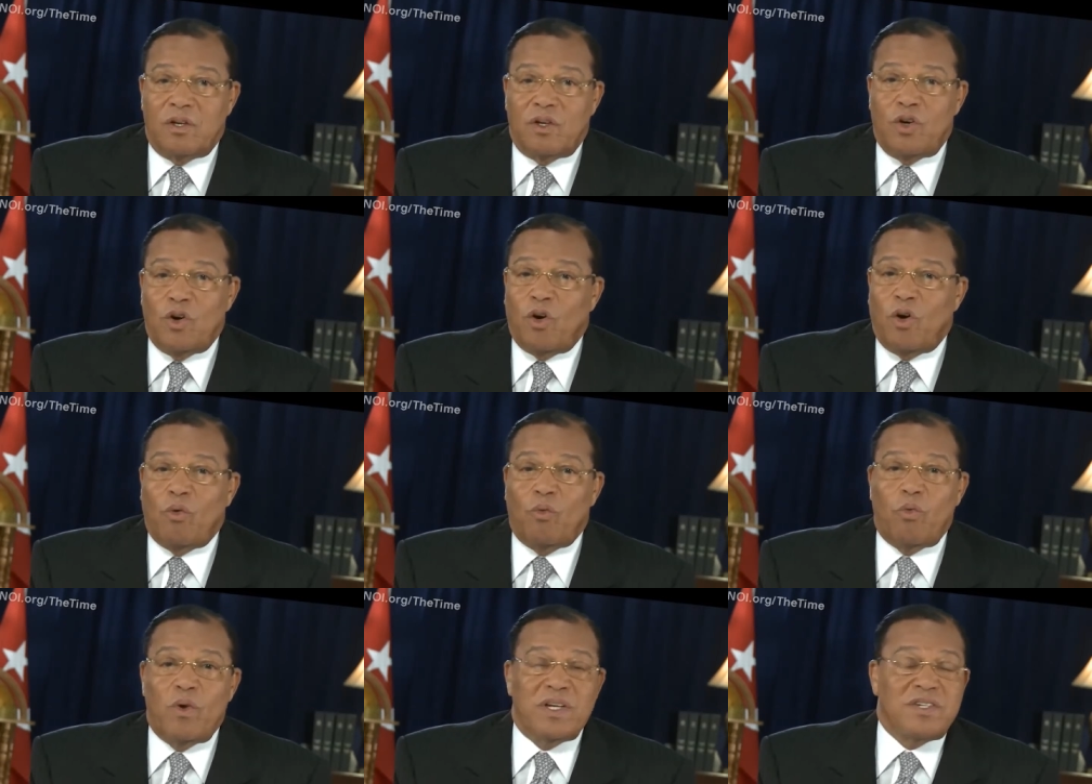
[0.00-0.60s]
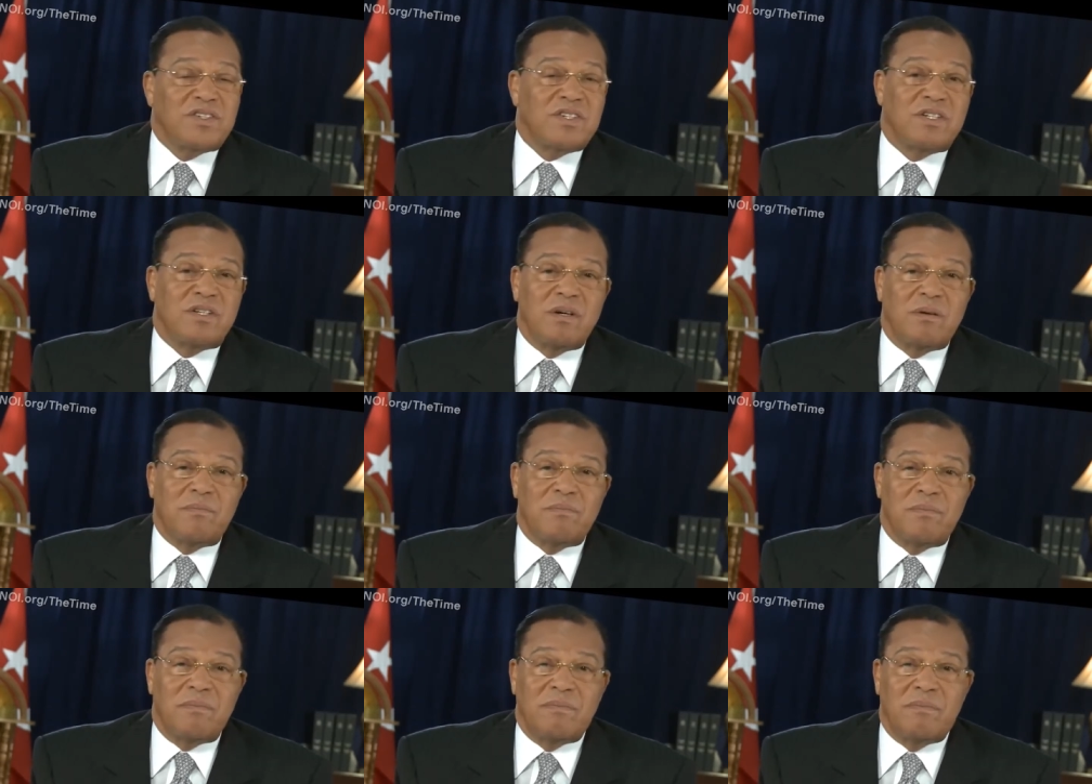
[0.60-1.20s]
Your
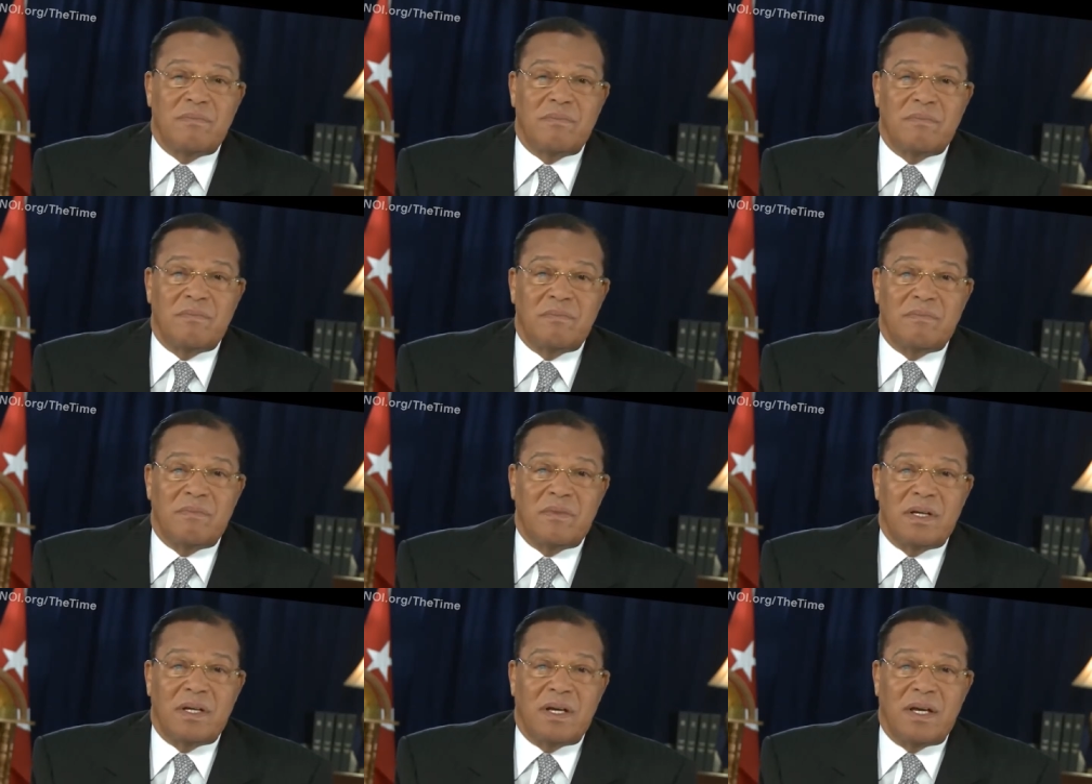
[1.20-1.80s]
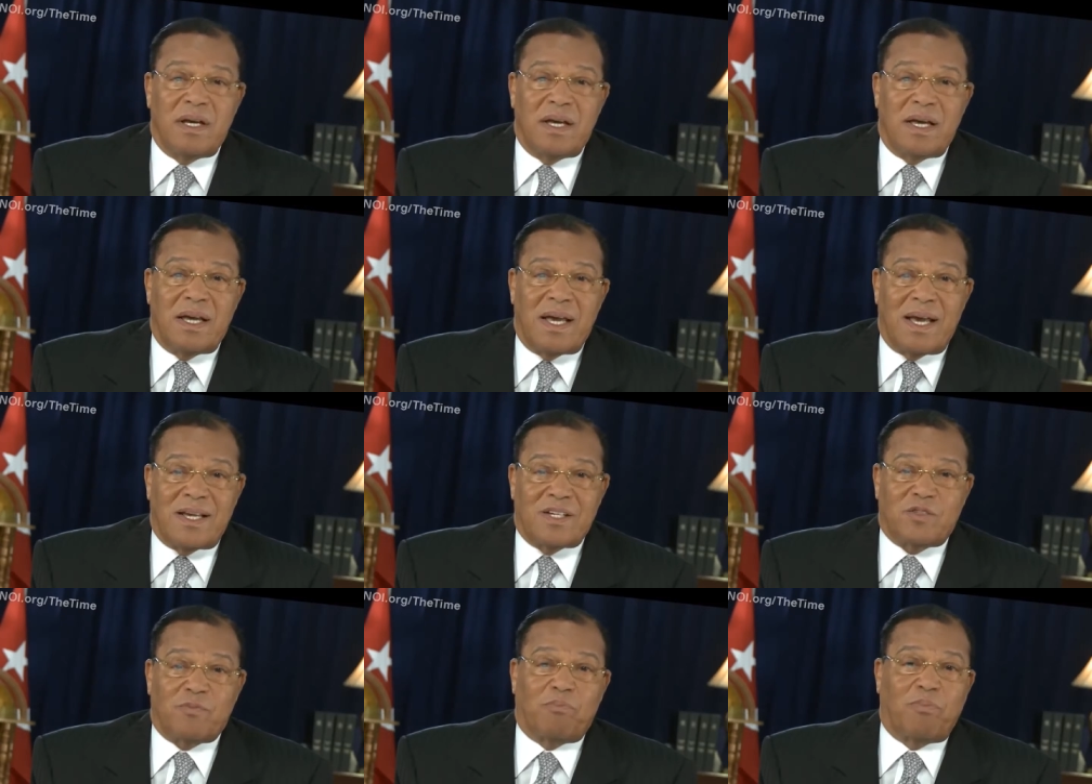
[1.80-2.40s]
wisdom
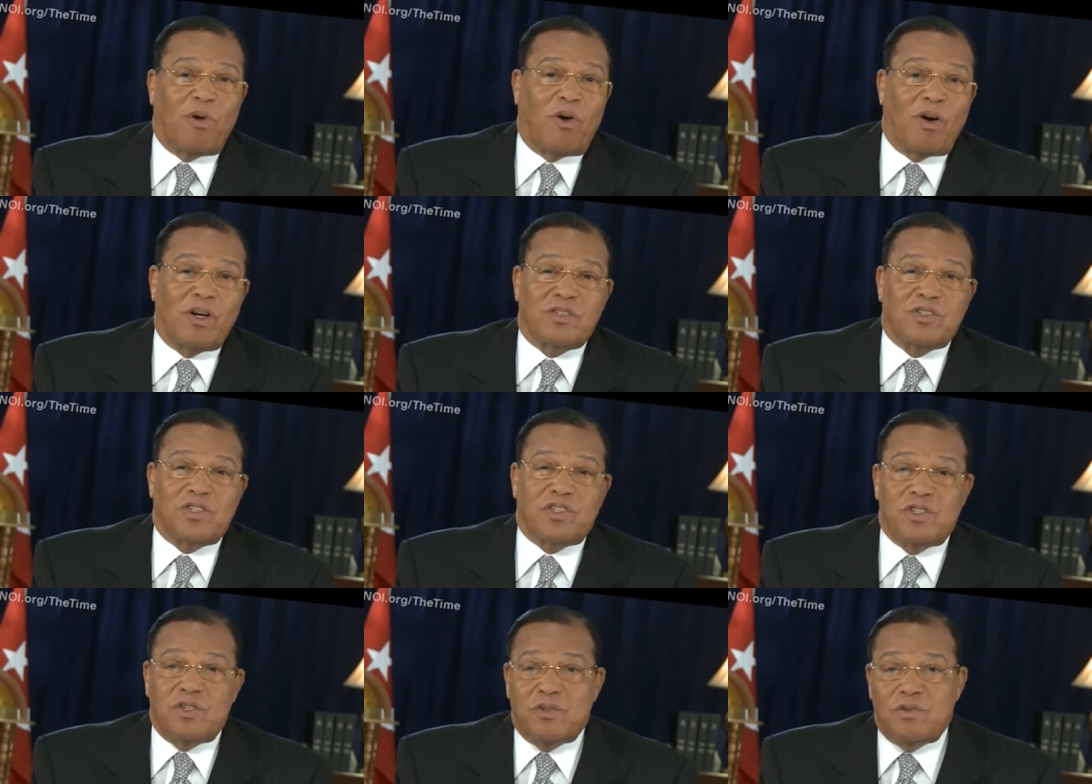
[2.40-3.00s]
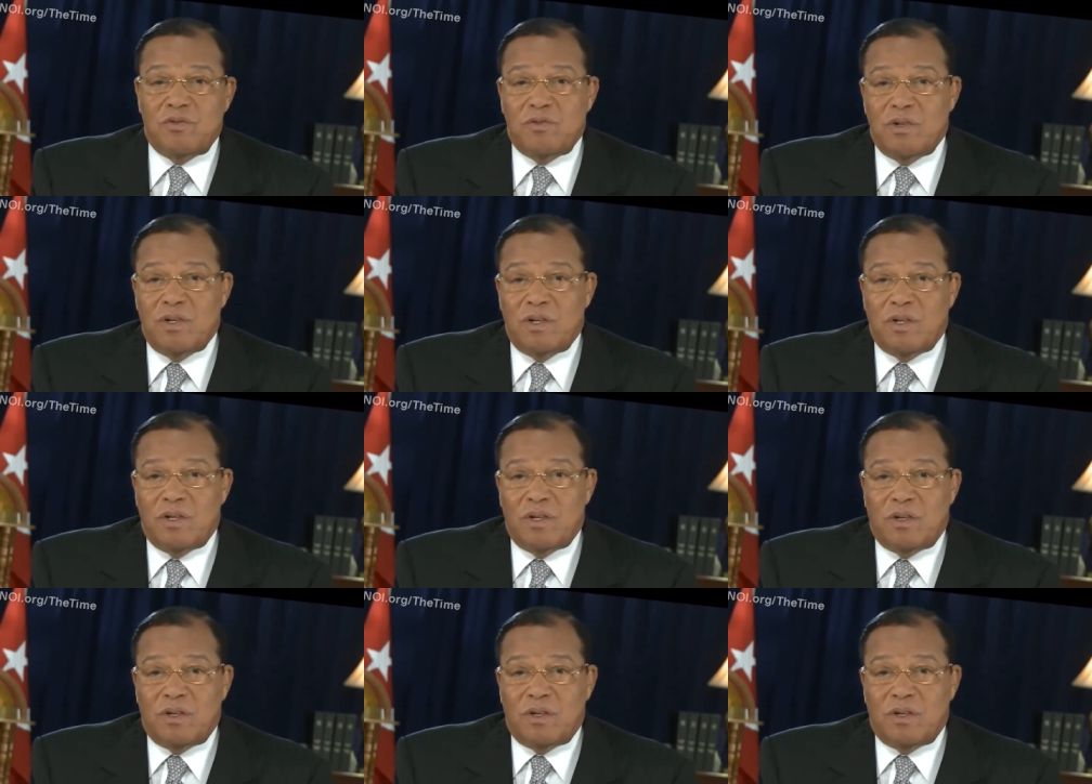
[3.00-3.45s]
has brought you